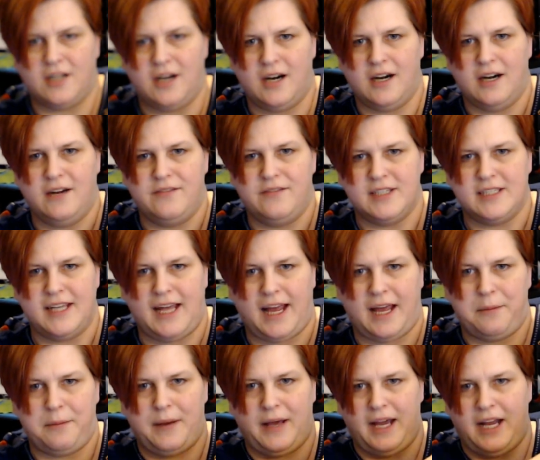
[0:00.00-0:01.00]
of the second
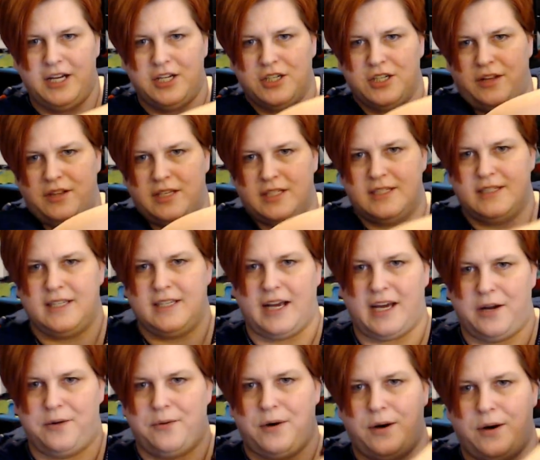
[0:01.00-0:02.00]
page on the
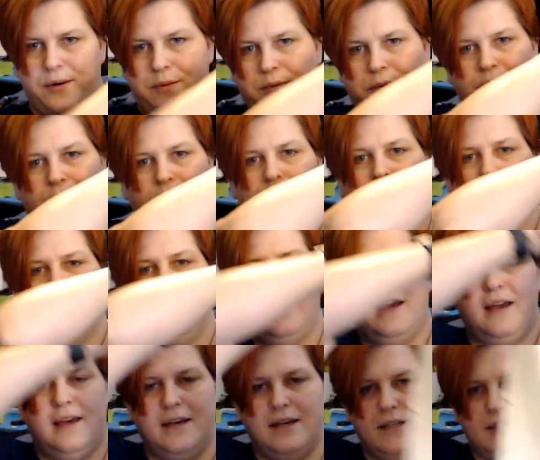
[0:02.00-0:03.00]
second row.
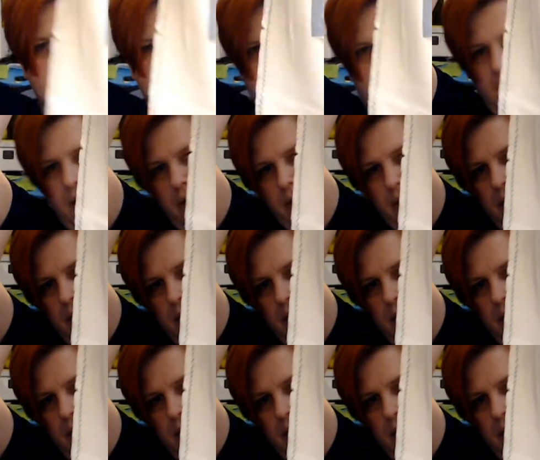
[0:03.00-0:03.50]
So,